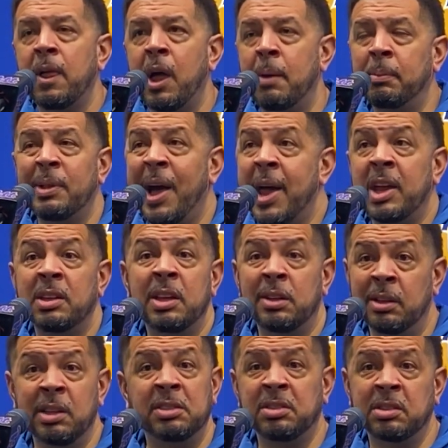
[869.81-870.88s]
I'm glad I
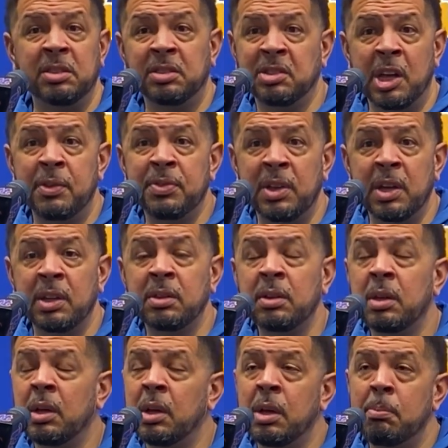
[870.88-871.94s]
didn't listen to stuff then.
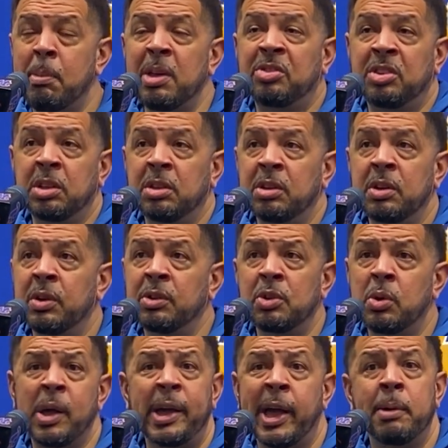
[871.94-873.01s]
My senior year at
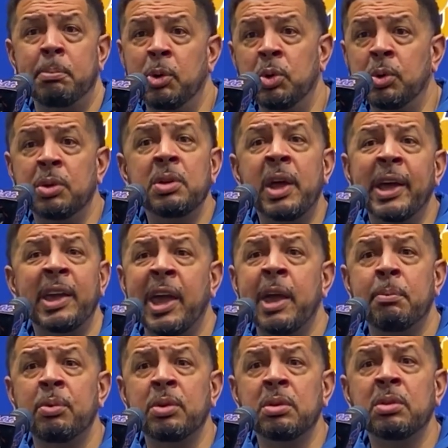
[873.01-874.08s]
Duke, I got booed at
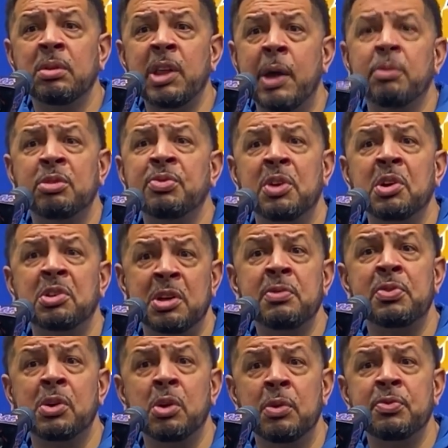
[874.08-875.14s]
Cameron. That was very
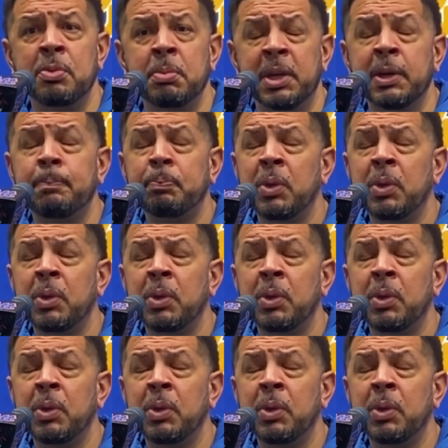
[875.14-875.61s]
difficult for me.